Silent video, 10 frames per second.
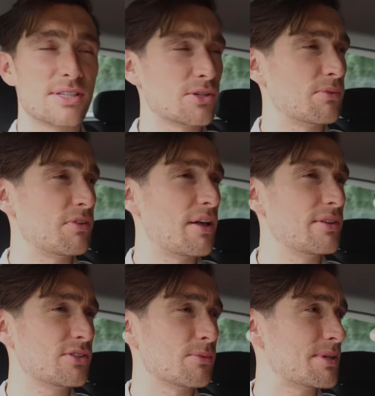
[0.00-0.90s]
top
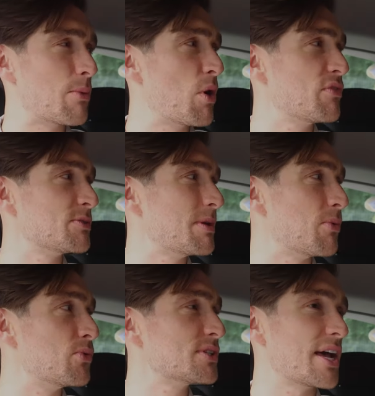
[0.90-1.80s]
ten wealthiest
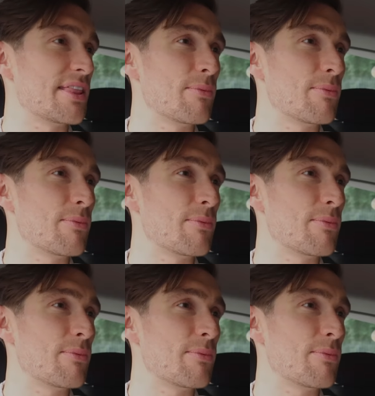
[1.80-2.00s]
people all say it, they